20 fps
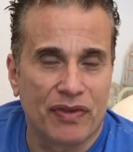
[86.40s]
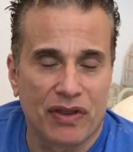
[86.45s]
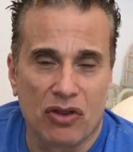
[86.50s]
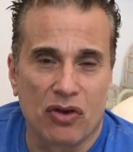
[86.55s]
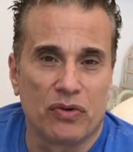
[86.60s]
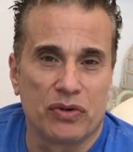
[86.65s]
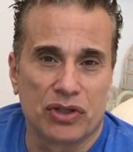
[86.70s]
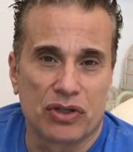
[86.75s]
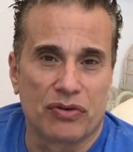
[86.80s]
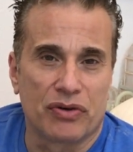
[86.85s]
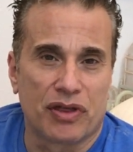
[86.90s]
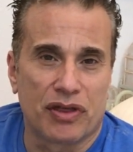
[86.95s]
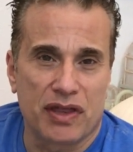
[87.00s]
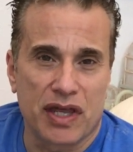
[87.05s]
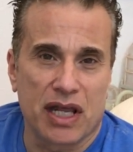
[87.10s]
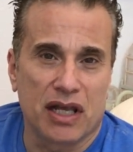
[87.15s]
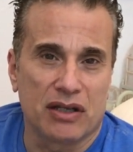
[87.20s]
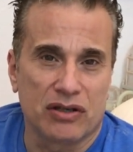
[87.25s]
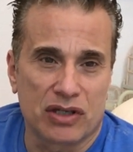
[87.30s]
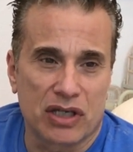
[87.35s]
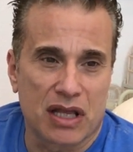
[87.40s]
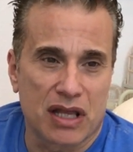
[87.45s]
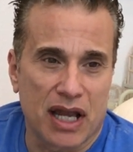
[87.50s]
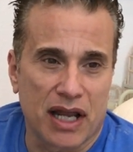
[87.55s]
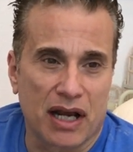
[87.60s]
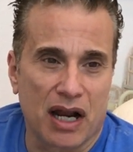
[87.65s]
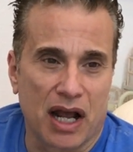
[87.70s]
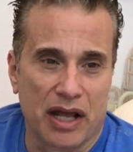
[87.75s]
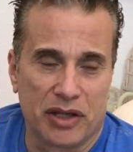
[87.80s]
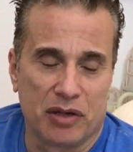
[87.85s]
those are things
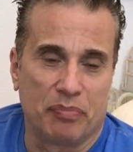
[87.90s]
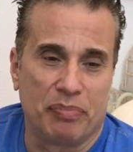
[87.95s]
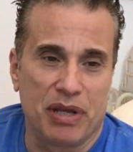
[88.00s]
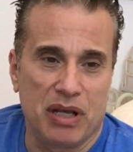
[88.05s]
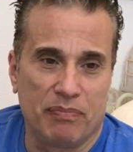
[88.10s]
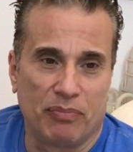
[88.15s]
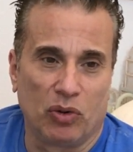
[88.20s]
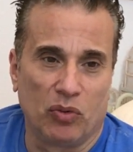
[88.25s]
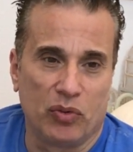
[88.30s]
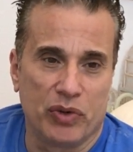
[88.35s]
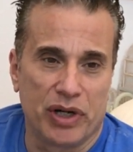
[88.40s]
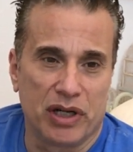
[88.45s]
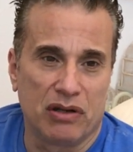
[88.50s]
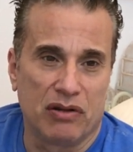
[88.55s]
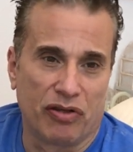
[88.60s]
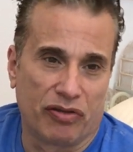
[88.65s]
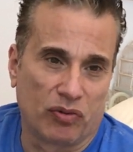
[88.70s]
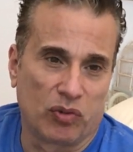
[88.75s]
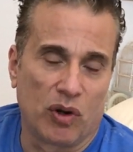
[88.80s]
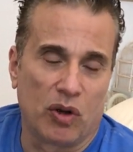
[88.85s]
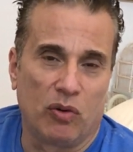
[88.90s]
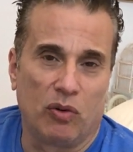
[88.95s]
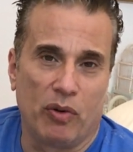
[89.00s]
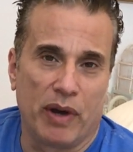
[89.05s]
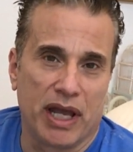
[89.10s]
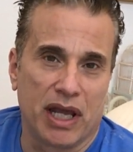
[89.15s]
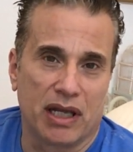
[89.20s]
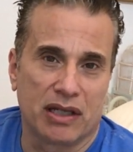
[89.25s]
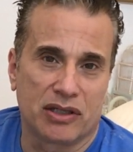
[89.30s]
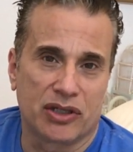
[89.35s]
that other people would throw
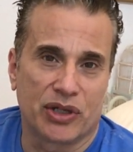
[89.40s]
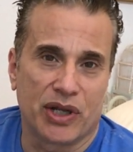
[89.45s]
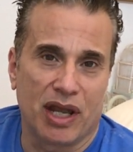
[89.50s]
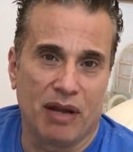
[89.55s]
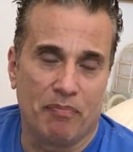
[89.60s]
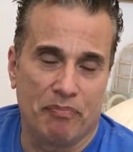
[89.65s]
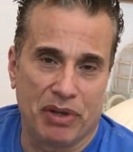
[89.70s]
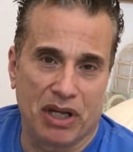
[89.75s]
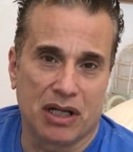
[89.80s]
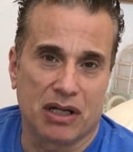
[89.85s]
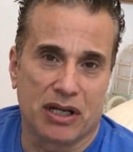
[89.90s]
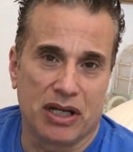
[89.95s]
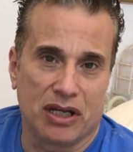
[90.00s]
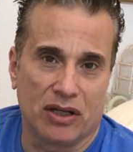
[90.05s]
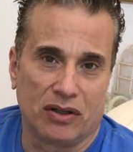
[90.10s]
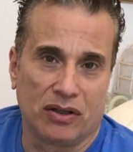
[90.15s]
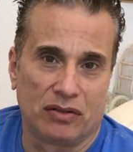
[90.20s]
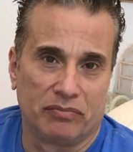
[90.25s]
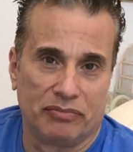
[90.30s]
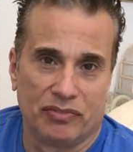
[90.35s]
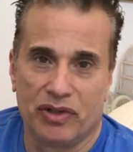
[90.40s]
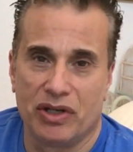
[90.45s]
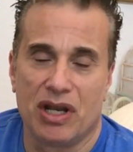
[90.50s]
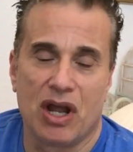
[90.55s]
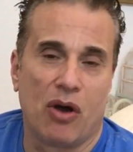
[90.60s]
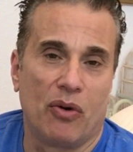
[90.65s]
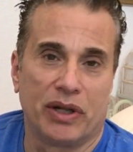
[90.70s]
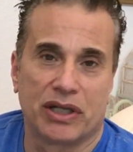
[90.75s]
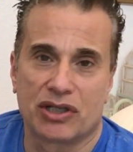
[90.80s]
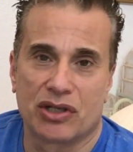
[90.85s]
away and say, big deal.
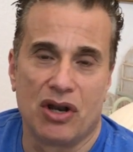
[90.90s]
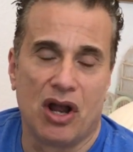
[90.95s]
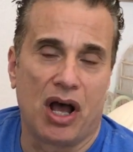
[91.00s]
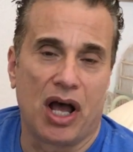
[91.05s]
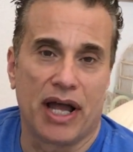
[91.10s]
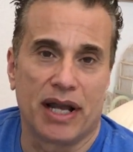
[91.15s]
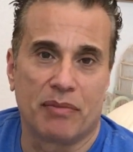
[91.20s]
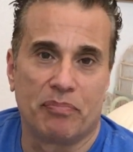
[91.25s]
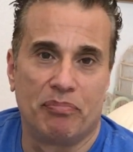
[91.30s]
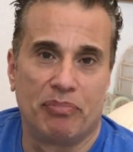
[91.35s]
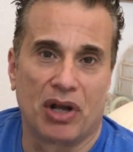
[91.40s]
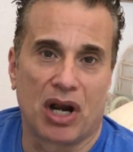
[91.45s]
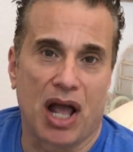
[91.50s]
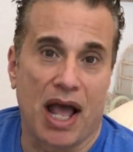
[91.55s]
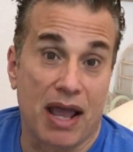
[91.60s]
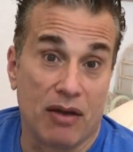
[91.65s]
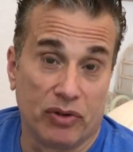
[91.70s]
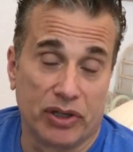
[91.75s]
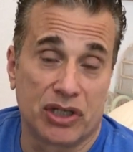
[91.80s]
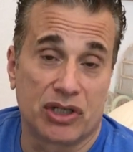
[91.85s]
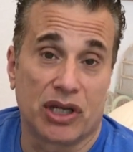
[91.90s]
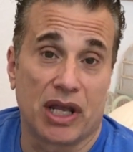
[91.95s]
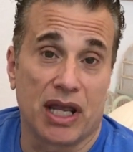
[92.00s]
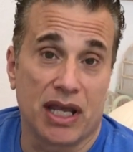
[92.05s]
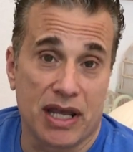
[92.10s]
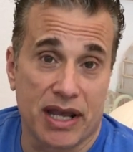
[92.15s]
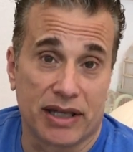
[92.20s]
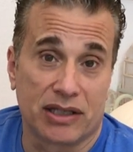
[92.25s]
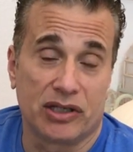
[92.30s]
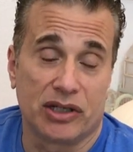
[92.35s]
No, it's not. But I would say,
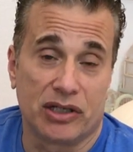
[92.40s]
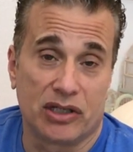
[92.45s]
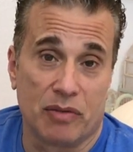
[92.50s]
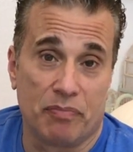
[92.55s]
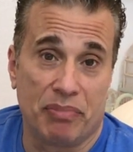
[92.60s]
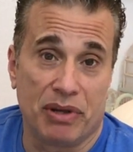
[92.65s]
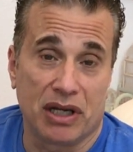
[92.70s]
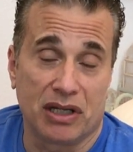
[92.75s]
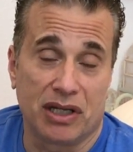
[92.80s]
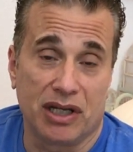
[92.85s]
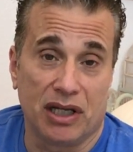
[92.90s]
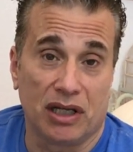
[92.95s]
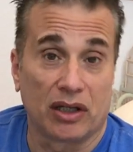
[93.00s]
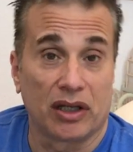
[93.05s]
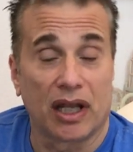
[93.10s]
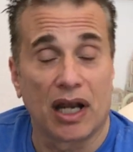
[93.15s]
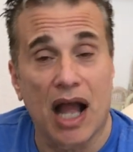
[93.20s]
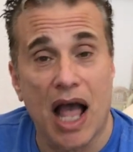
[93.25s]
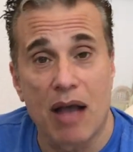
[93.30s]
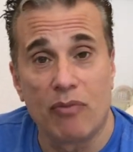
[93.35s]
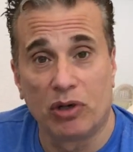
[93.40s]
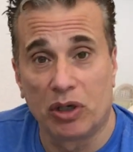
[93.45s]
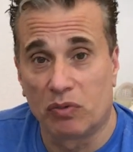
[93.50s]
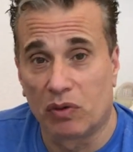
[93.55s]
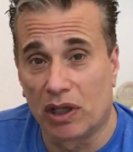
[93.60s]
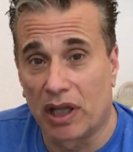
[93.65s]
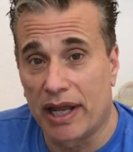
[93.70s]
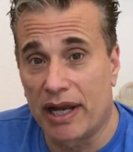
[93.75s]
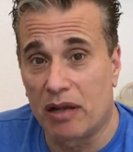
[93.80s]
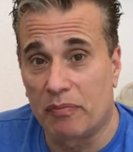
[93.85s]
yes, it's a big deal. And I would
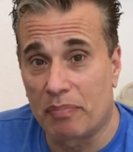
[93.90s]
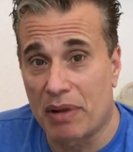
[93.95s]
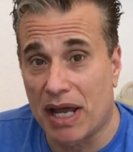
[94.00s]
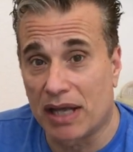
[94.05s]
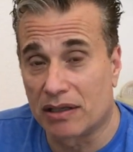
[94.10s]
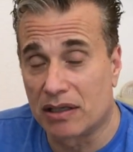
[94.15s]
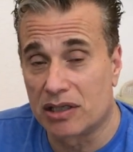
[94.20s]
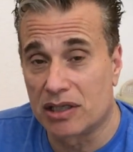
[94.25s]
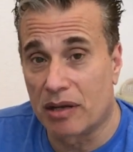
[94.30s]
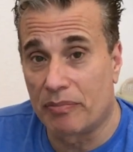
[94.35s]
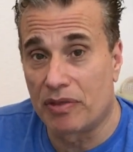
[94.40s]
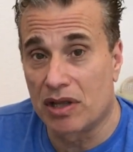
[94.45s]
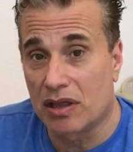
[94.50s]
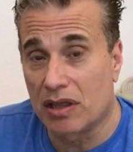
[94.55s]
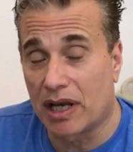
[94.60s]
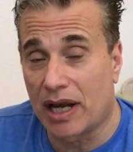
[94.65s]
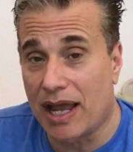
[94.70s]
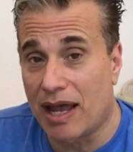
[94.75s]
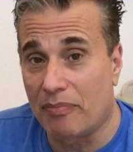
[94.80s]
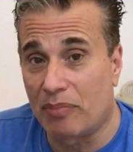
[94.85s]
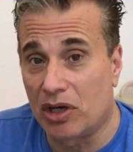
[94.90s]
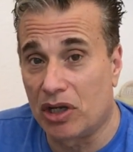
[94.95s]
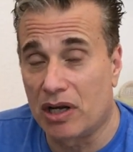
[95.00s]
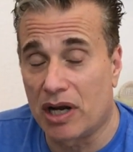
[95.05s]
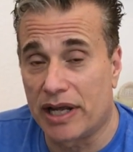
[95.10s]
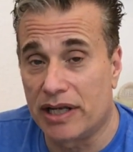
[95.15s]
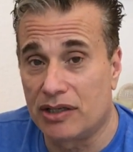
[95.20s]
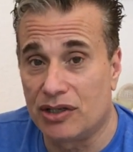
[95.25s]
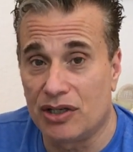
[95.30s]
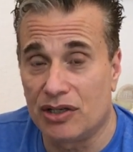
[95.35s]
relate it back to something that happened in
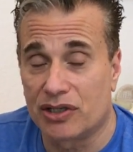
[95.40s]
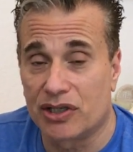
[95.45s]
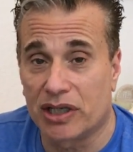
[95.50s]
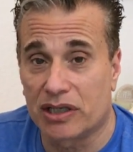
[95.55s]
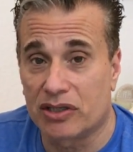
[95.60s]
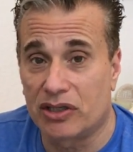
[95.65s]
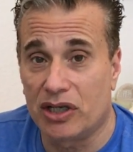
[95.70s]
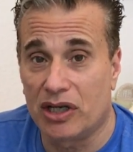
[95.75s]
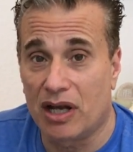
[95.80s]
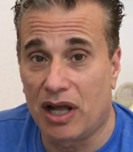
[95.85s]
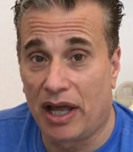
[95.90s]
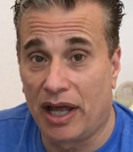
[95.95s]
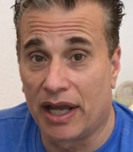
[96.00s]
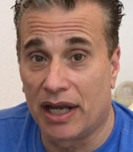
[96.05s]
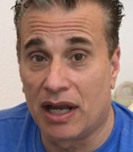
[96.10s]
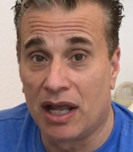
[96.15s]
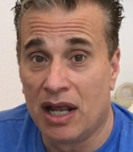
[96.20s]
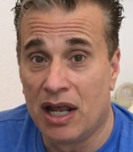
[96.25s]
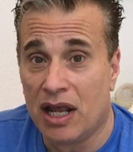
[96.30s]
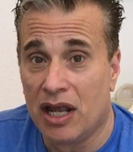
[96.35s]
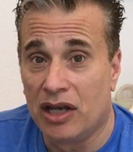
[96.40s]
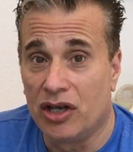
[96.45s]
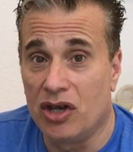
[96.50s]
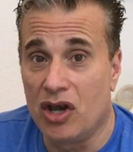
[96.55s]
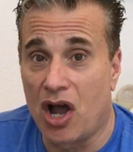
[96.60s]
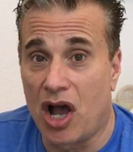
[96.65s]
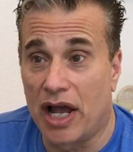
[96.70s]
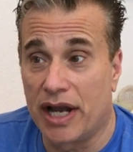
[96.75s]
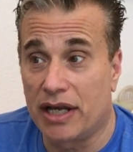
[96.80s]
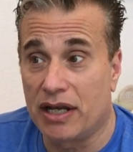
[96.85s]
1969.
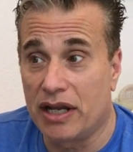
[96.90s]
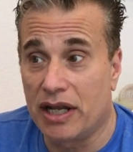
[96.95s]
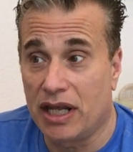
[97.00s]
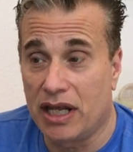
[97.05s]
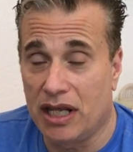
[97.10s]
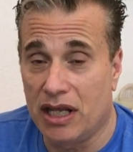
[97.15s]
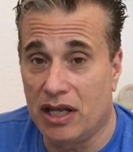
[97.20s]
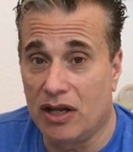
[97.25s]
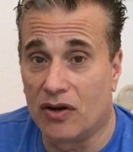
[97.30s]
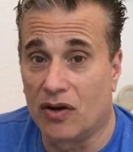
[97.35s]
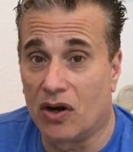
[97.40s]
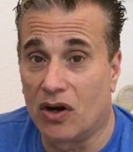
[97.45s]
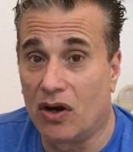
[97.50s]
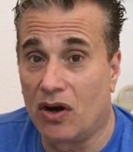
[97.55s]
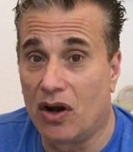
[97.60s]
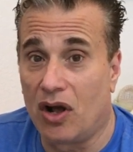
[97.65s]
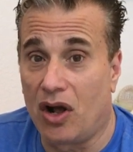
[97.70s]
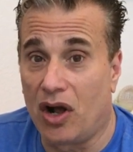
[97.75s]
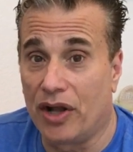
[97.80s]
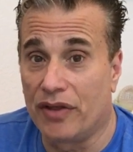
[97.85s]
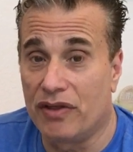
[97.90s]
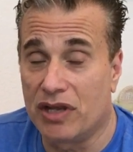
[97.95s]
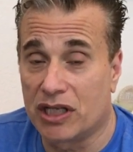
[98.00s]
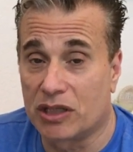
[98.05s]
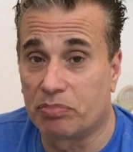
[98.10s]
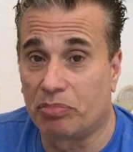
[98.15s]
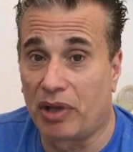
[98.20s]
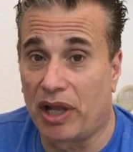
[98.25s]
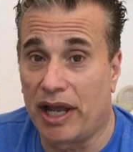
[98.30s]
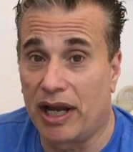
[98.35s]
Not here on
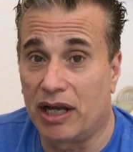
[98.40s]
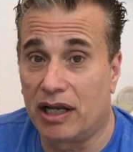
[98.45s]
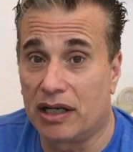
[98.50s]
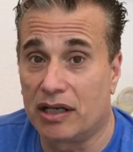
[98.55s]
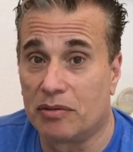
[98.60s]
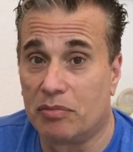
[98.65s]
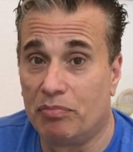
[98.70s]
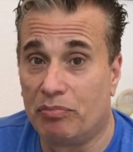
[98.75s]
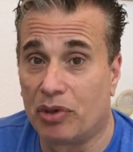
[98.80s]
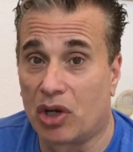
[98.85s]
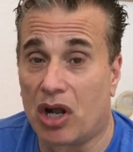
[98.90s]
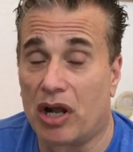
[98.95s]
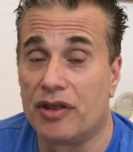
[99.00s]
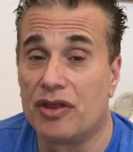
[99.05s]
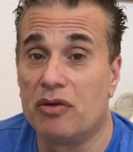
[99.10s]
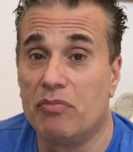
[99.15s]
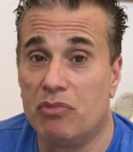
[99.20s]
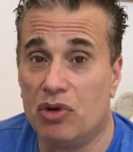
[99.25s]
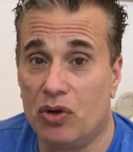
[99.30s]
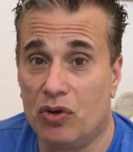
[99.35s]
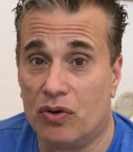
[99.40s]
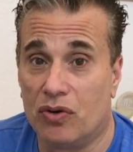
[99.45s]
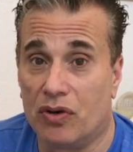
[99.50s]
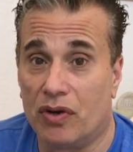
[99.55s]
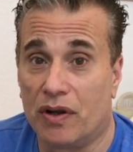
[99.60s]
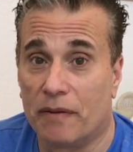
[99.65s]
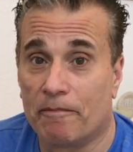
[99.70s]
this planet, but on the moon.